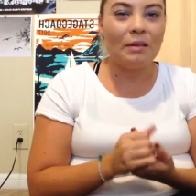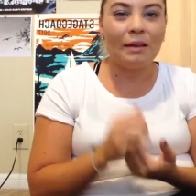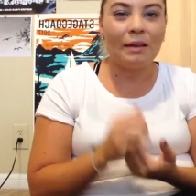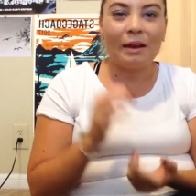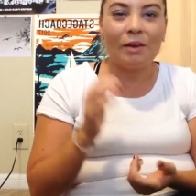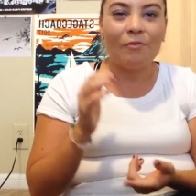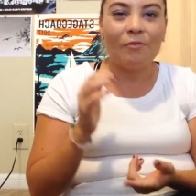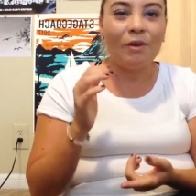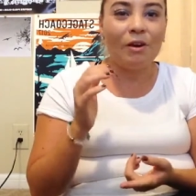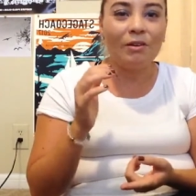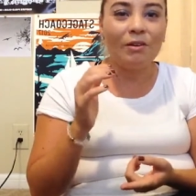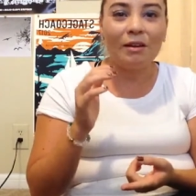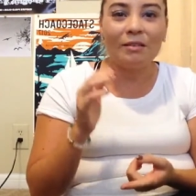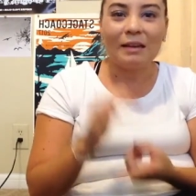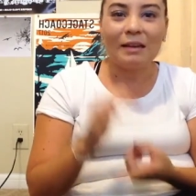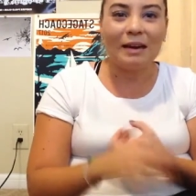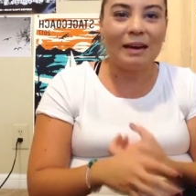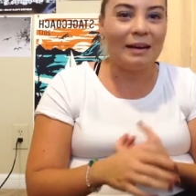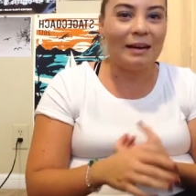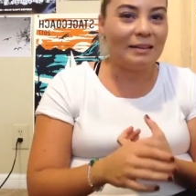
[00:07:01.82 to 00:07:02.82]
me. Like, I found out
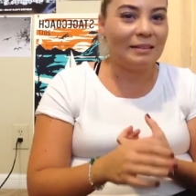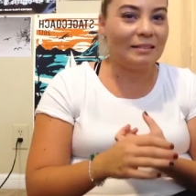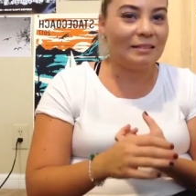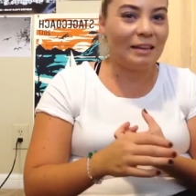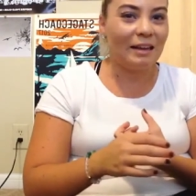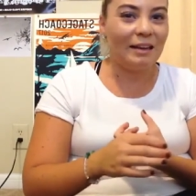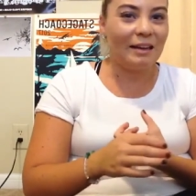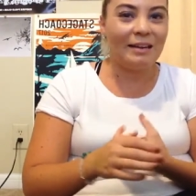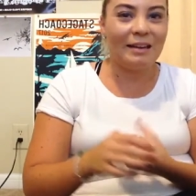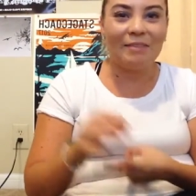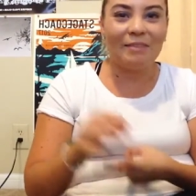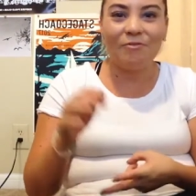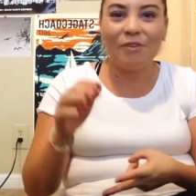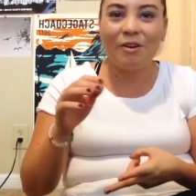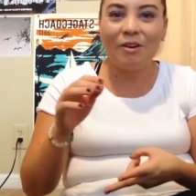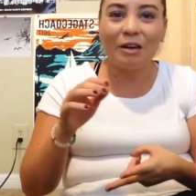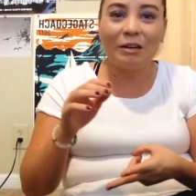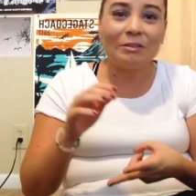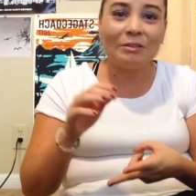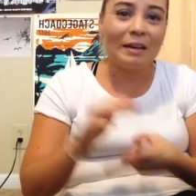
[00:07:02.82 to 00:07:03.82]
that I had anxiety. I
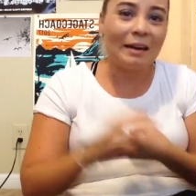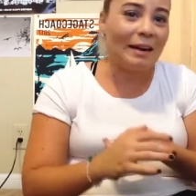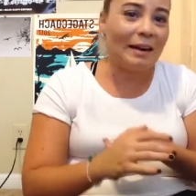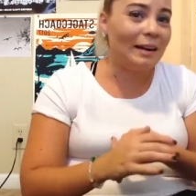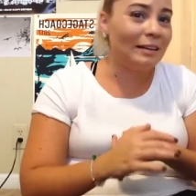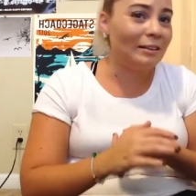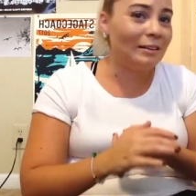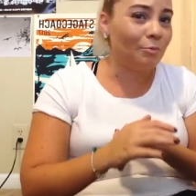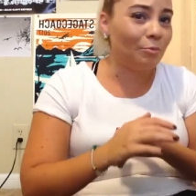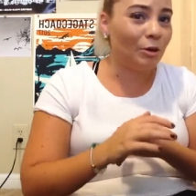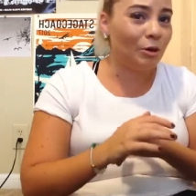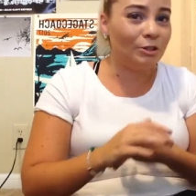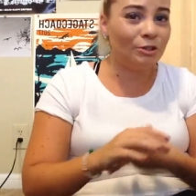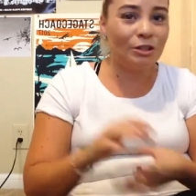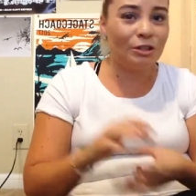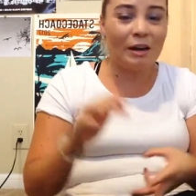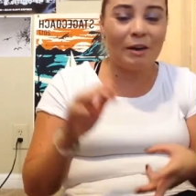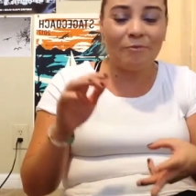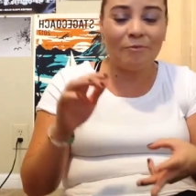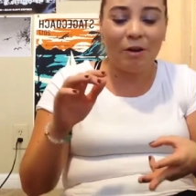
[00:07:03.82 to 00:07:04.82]
found out that I had
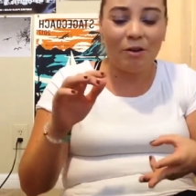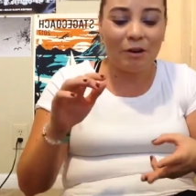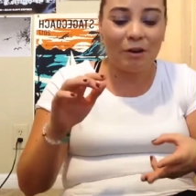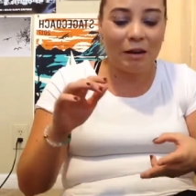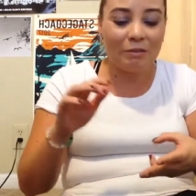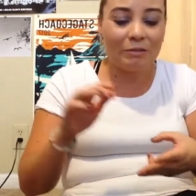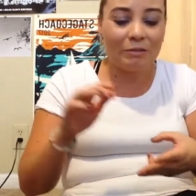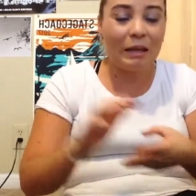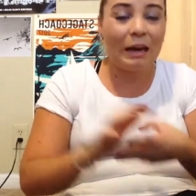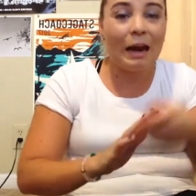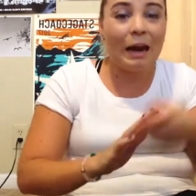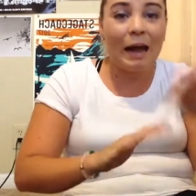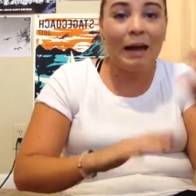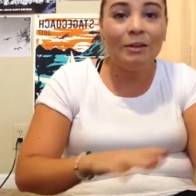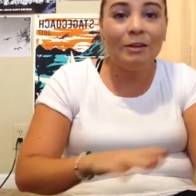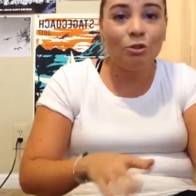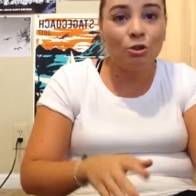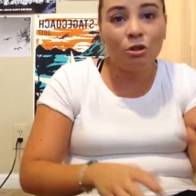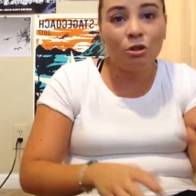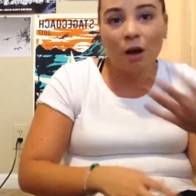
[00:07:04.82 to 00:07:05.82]
depression. I found out that
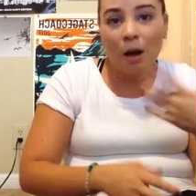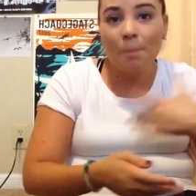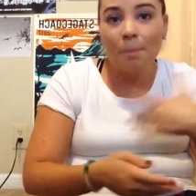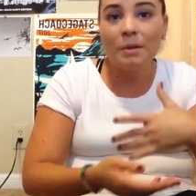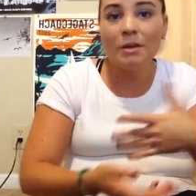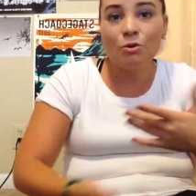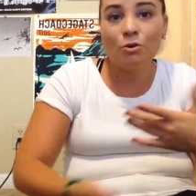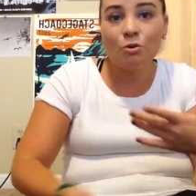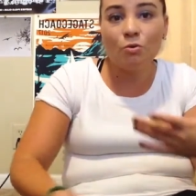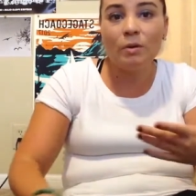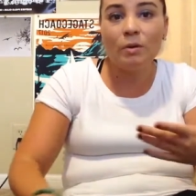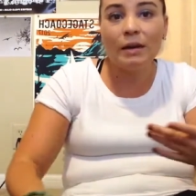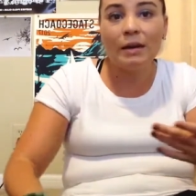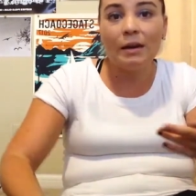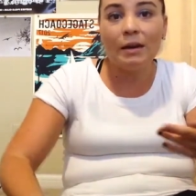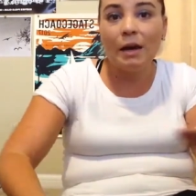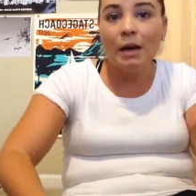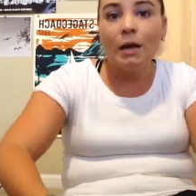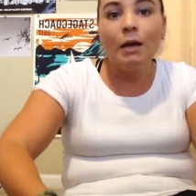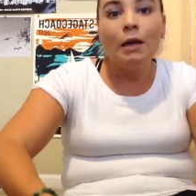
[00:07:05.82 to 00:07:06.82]
I should not be
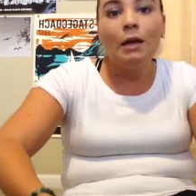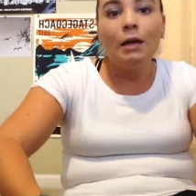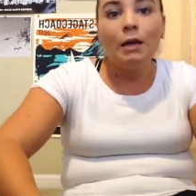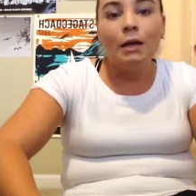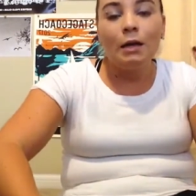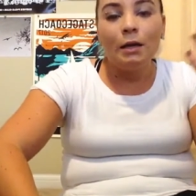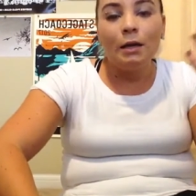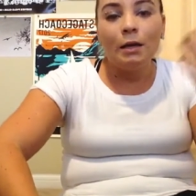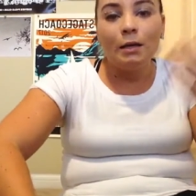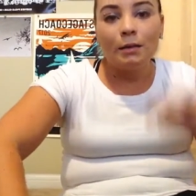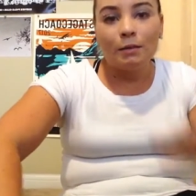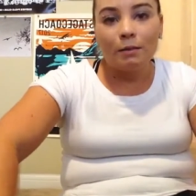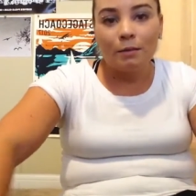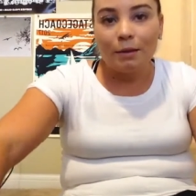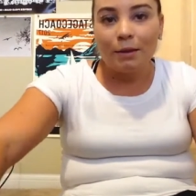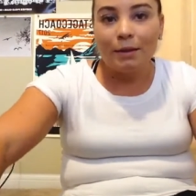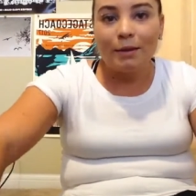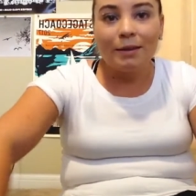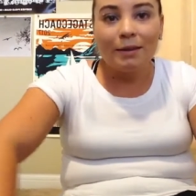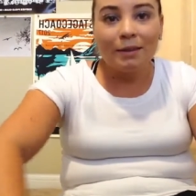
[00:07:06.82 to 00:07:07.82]
doing
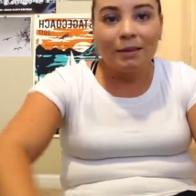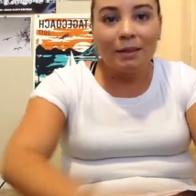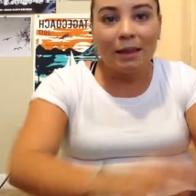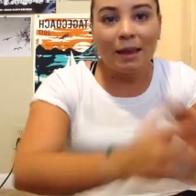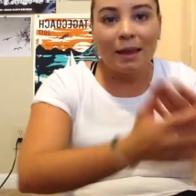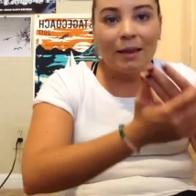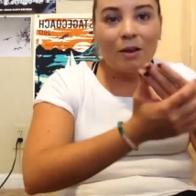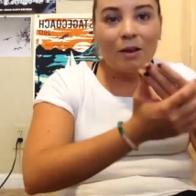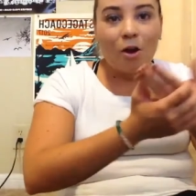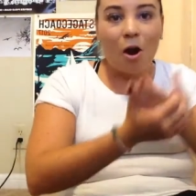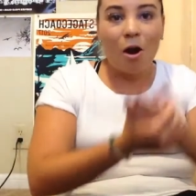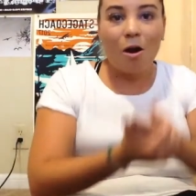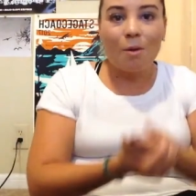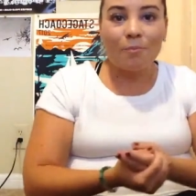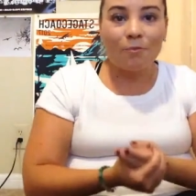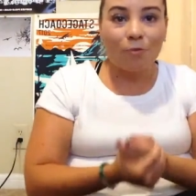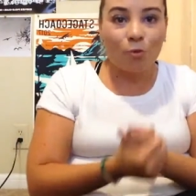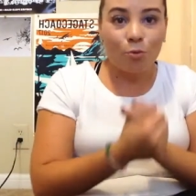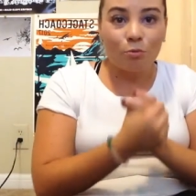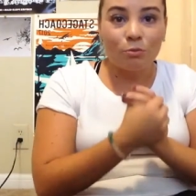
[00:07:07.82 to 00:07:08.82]
anything
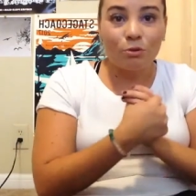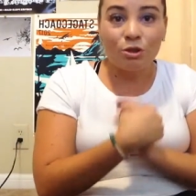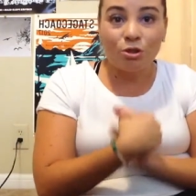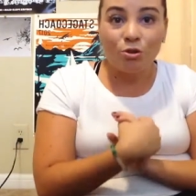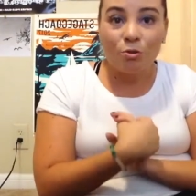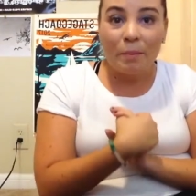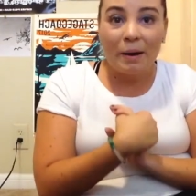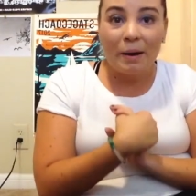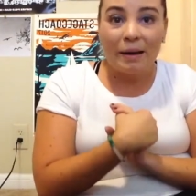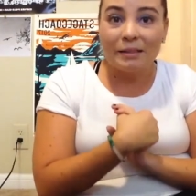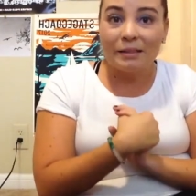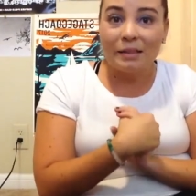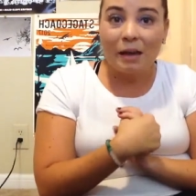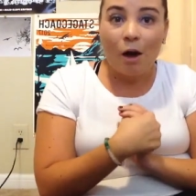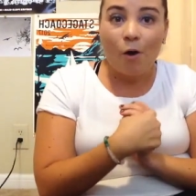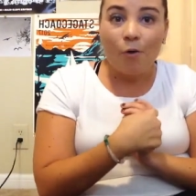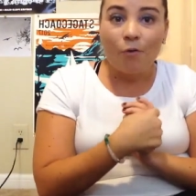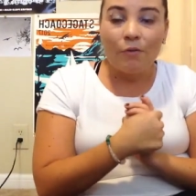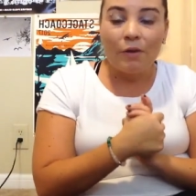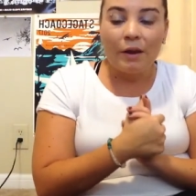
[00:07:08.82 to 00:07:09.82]
harmful to
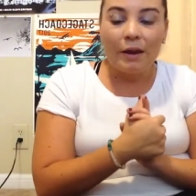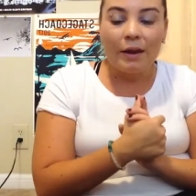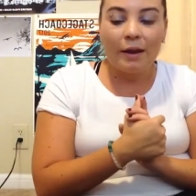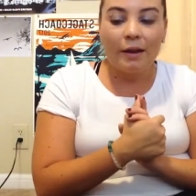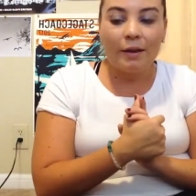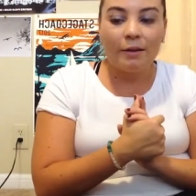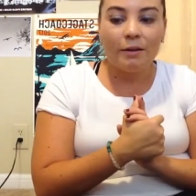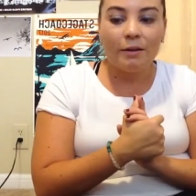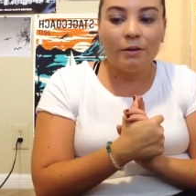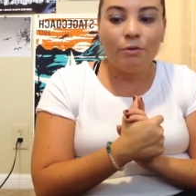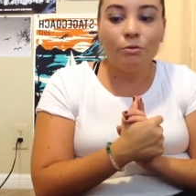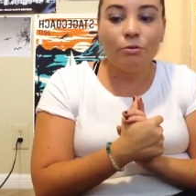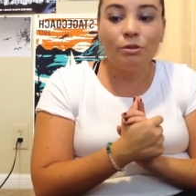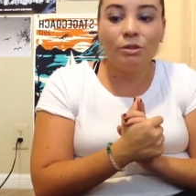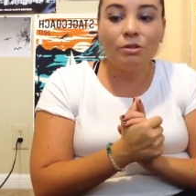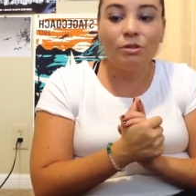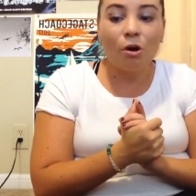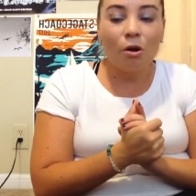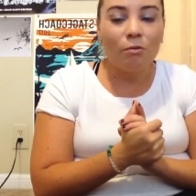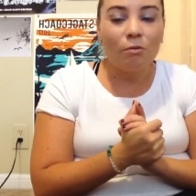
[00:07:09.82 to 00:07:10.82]
myself, and it was
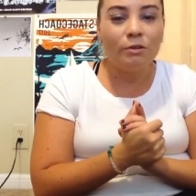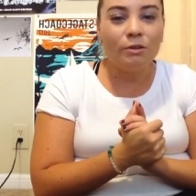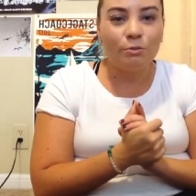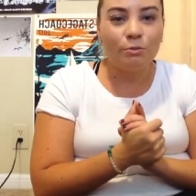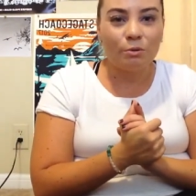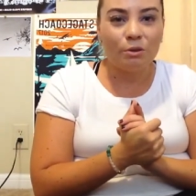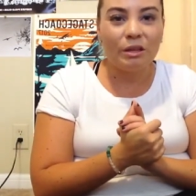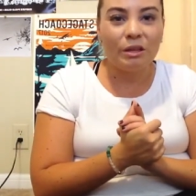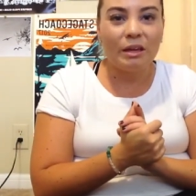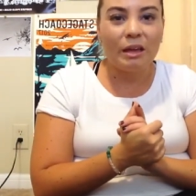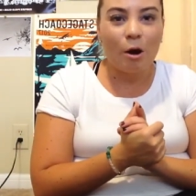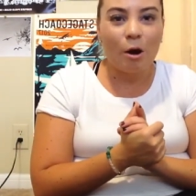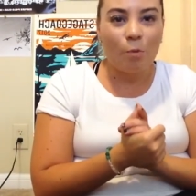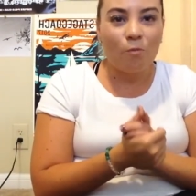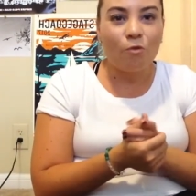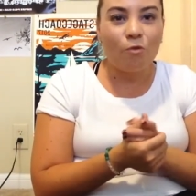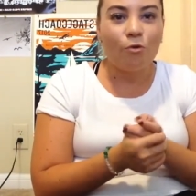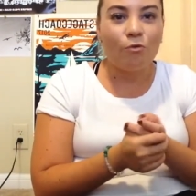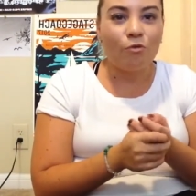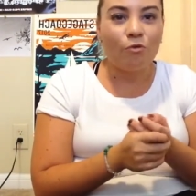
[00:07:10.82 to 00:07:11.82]
just always really
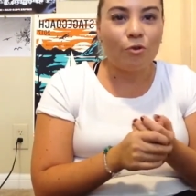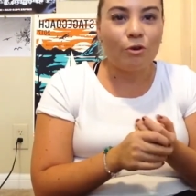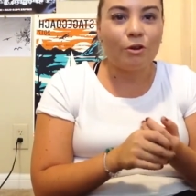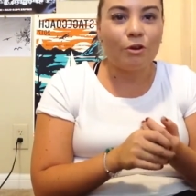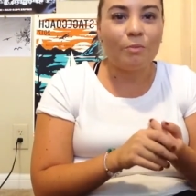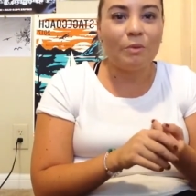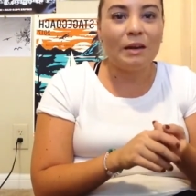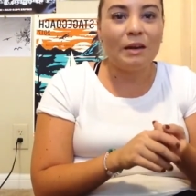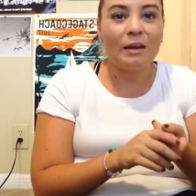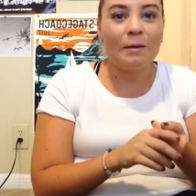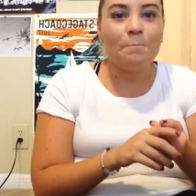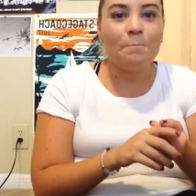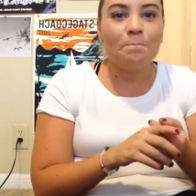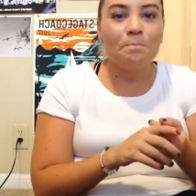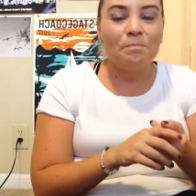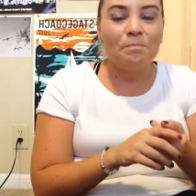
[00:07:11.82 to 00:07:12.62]
helpful for me.